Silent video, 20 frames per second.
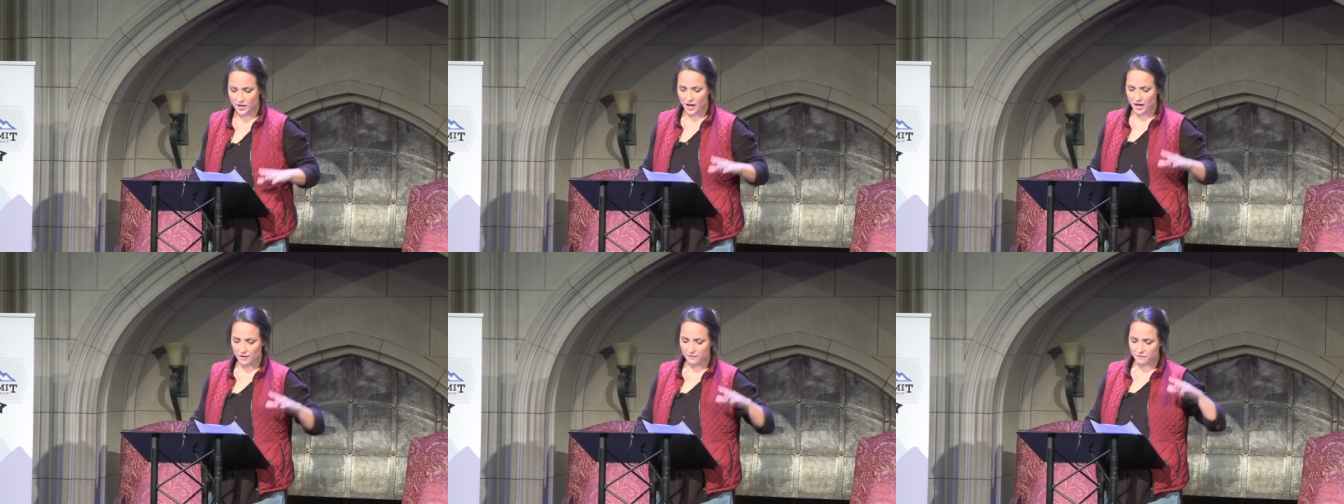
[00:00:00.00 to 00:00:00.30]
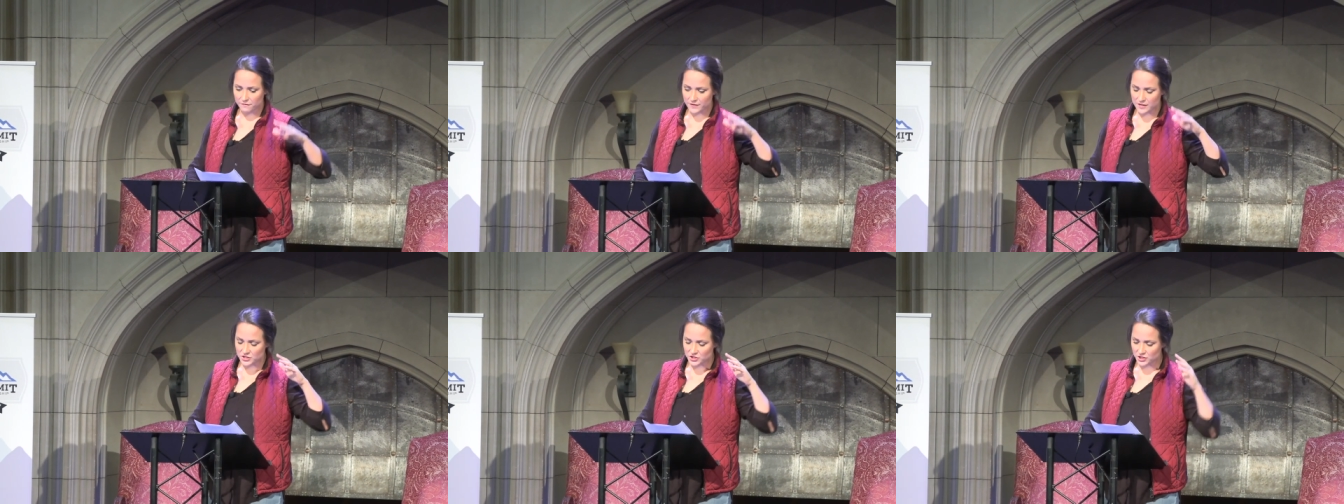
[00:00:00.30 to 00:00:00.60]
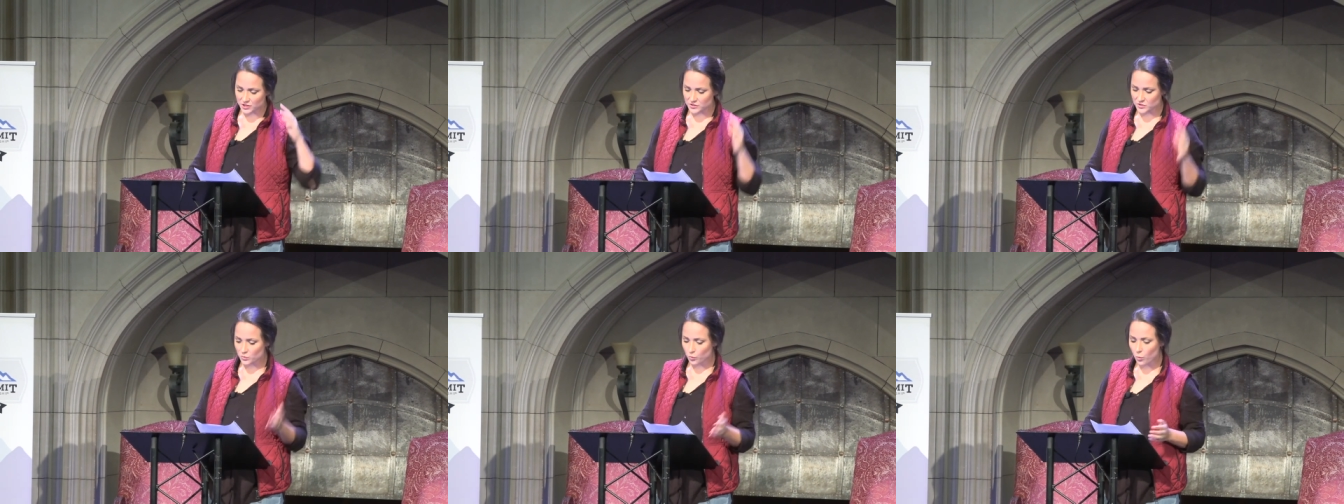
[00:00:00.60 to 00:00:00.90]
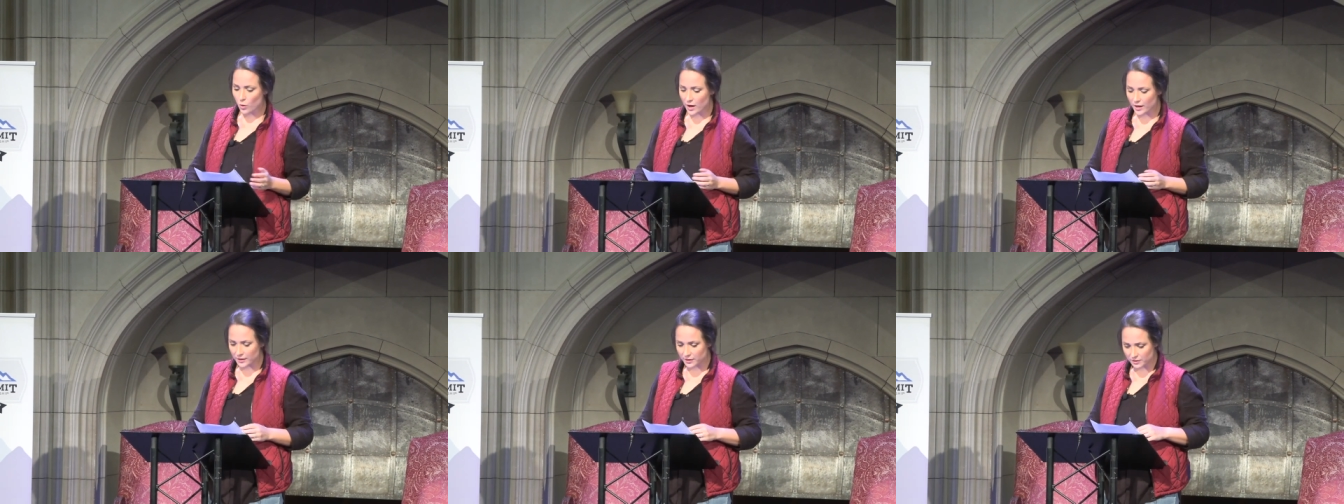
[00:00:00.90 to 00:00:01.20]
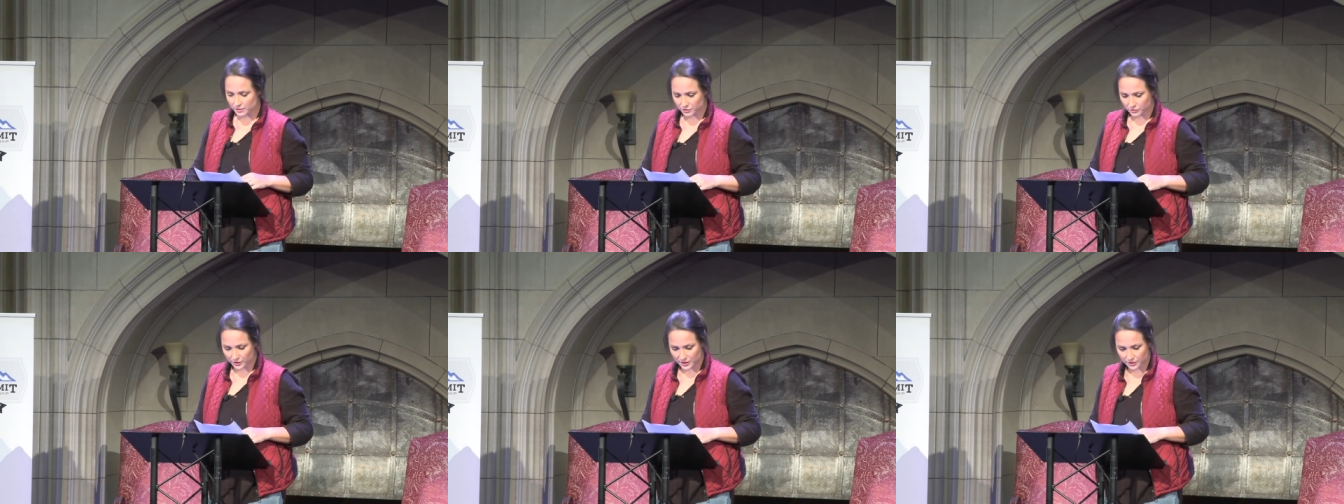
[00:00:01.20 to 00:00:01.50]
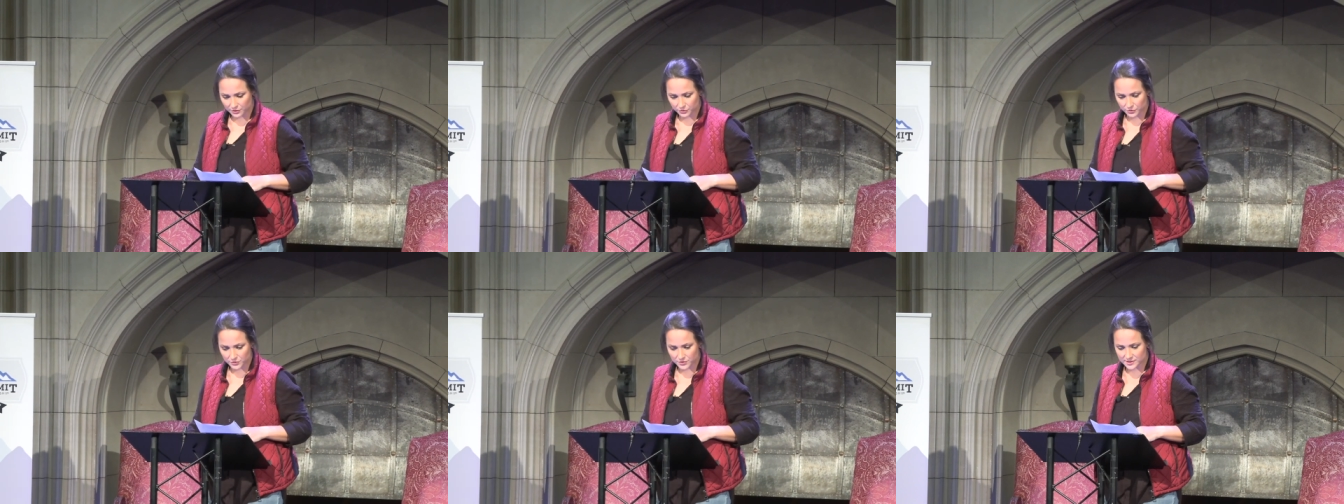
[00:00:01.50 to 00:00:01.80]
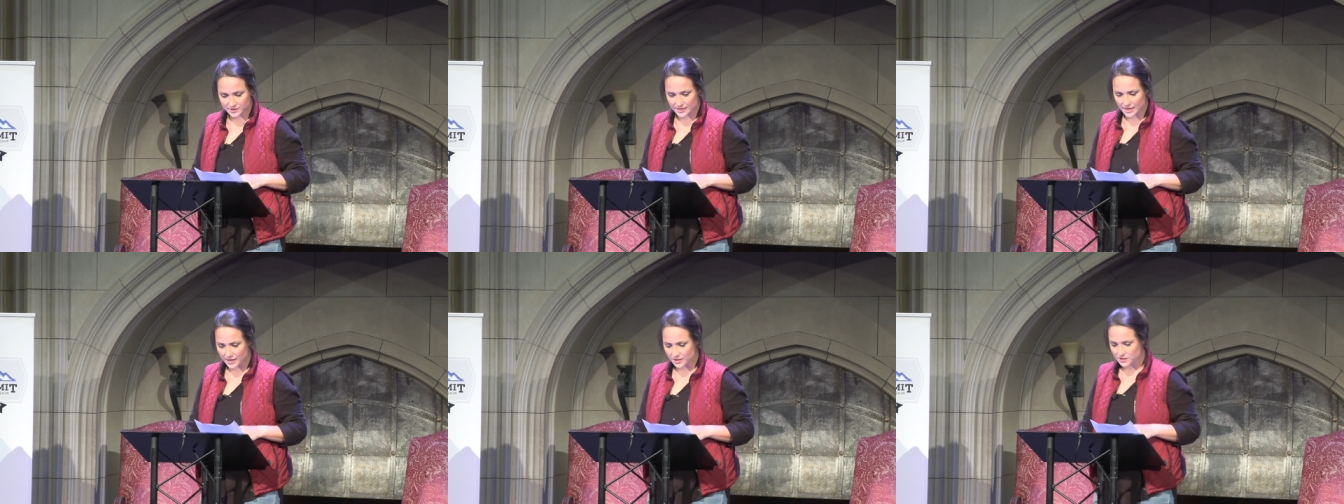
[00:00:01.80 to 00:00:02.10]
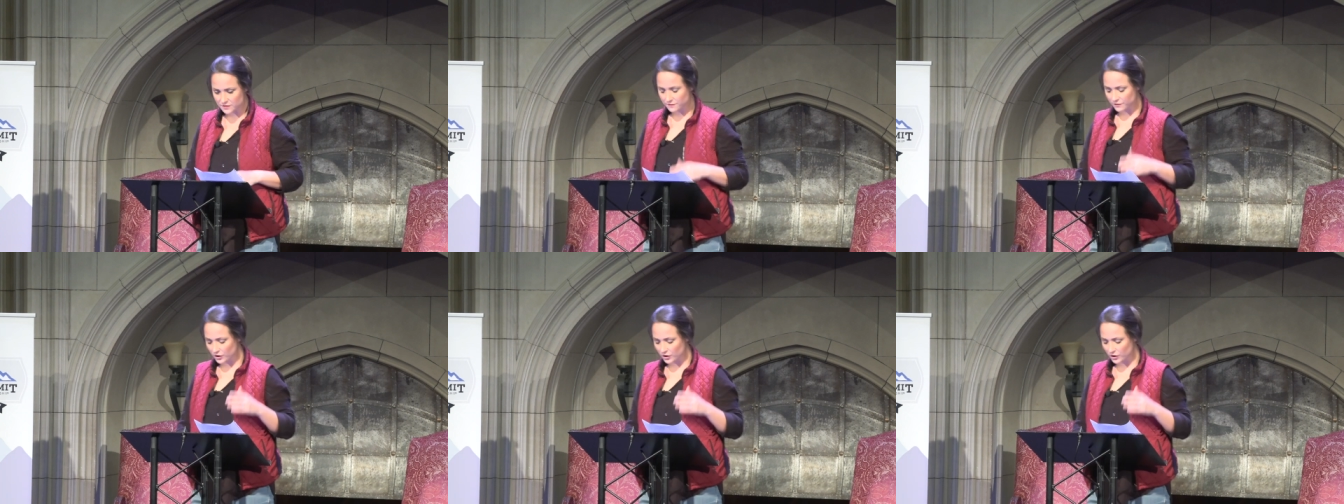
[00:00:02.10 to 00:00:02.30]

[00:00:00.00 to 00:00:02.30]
Ephesians 1, 3 through 6,